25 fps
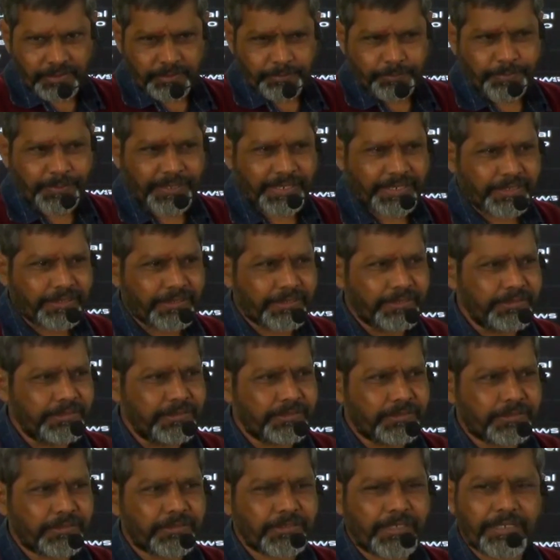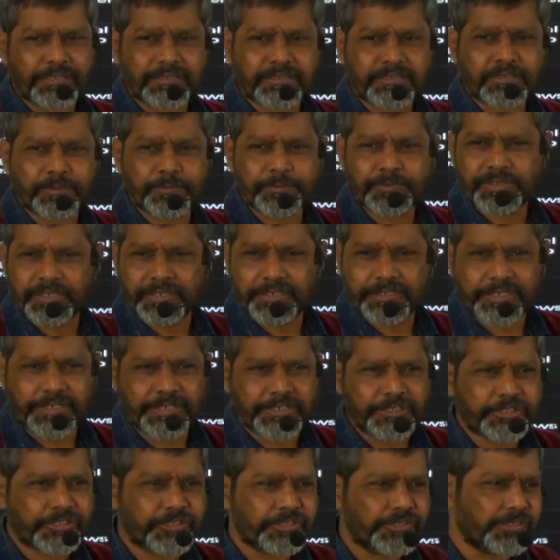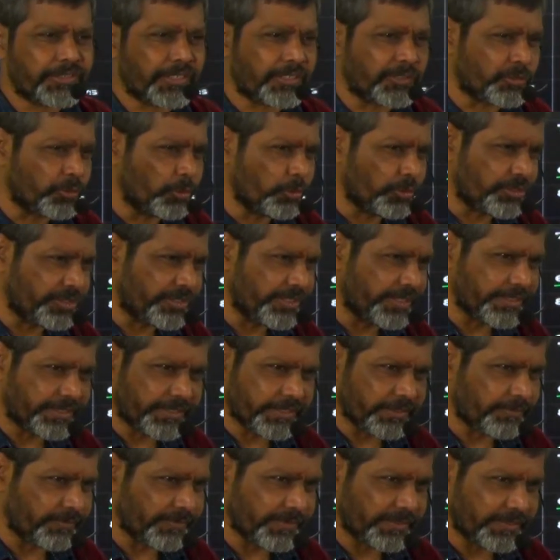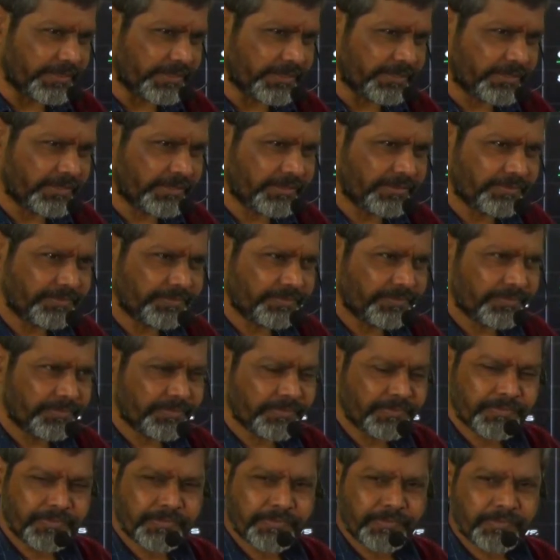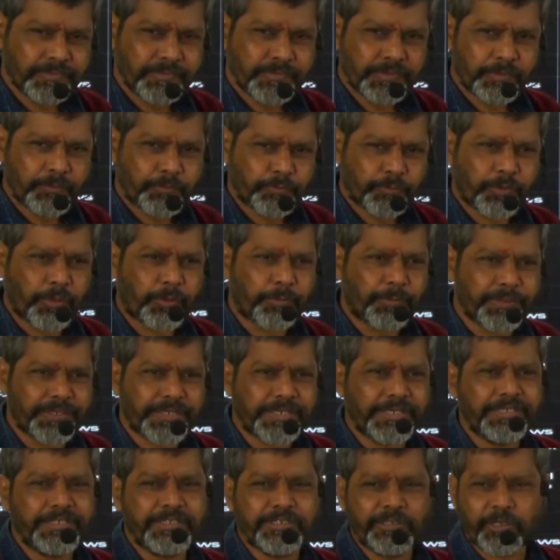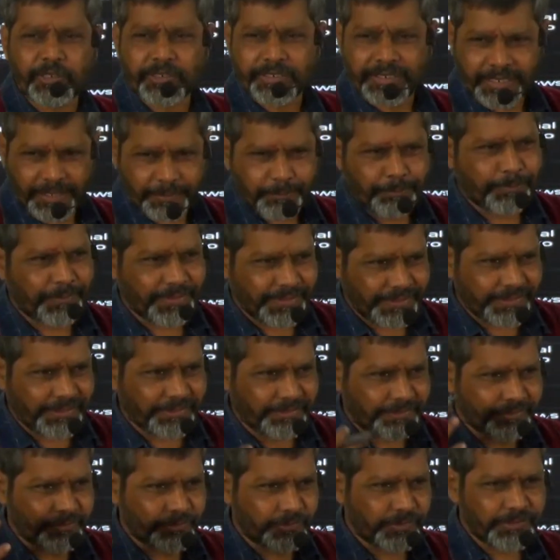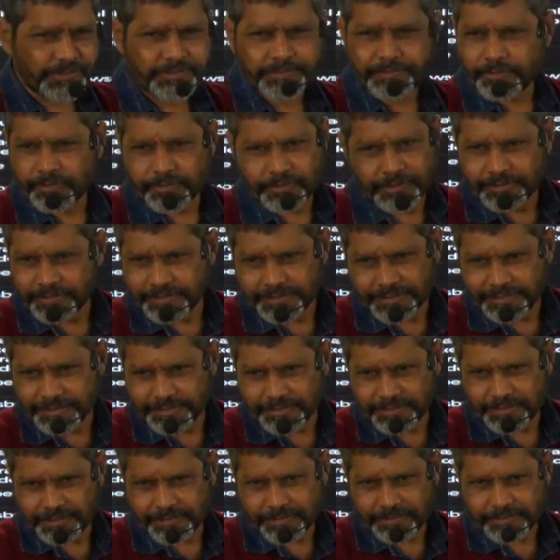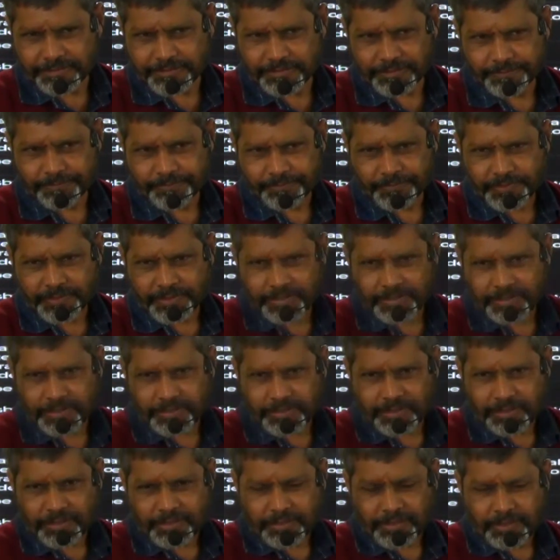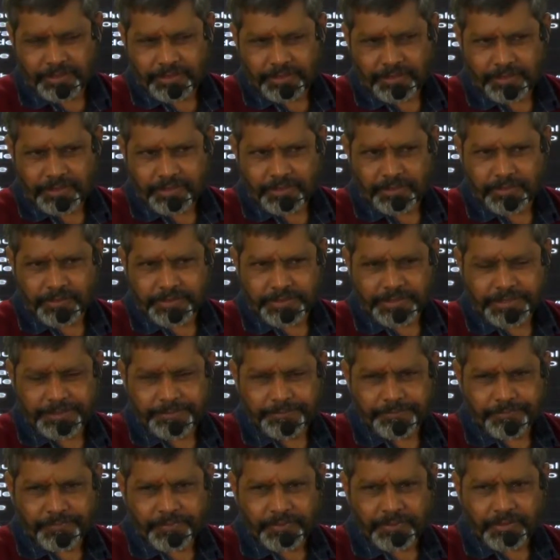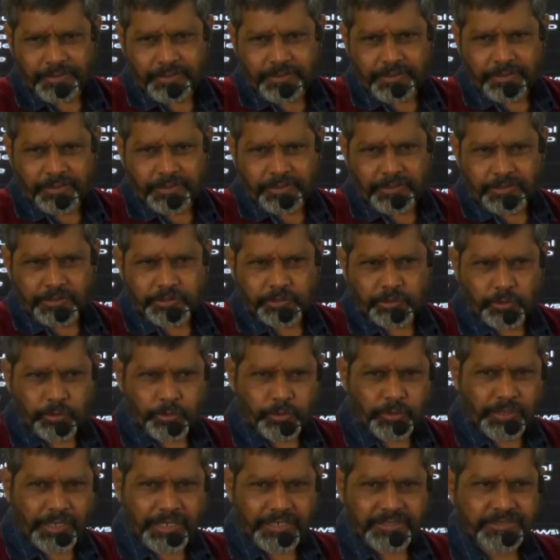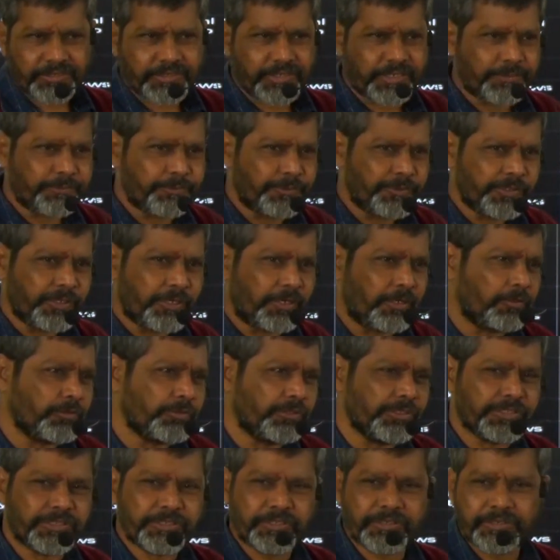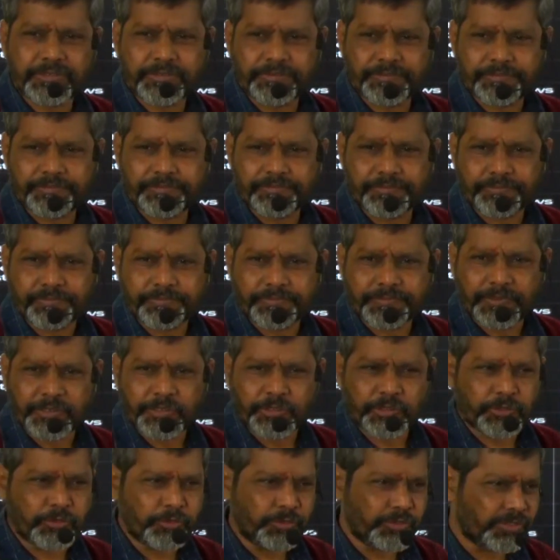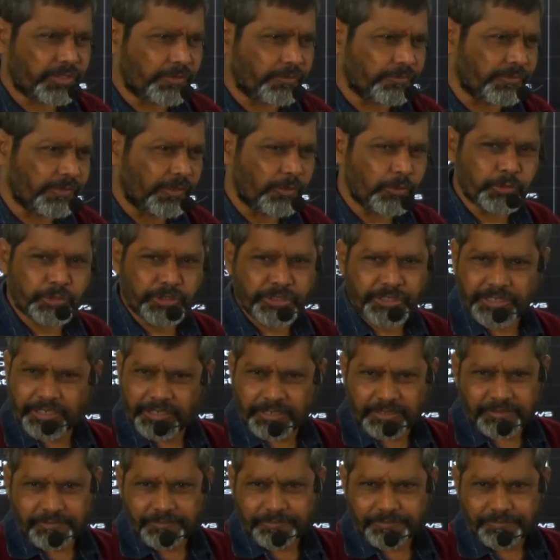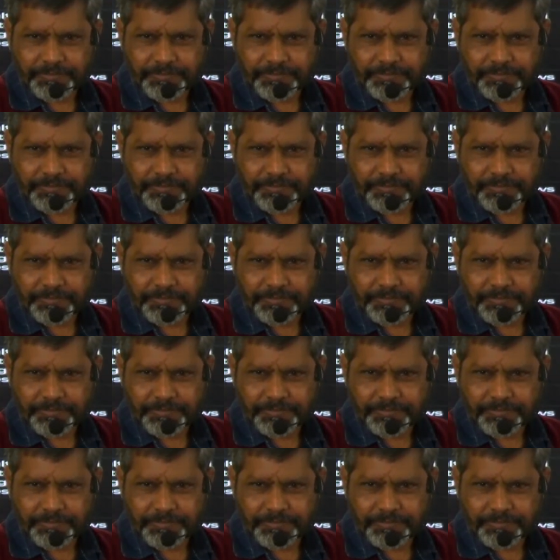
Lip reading: Practice customs and traditions associated with this. Propagate your campaigning. Okay, and learning in another. Okay, so last time we have this issues of love jihad,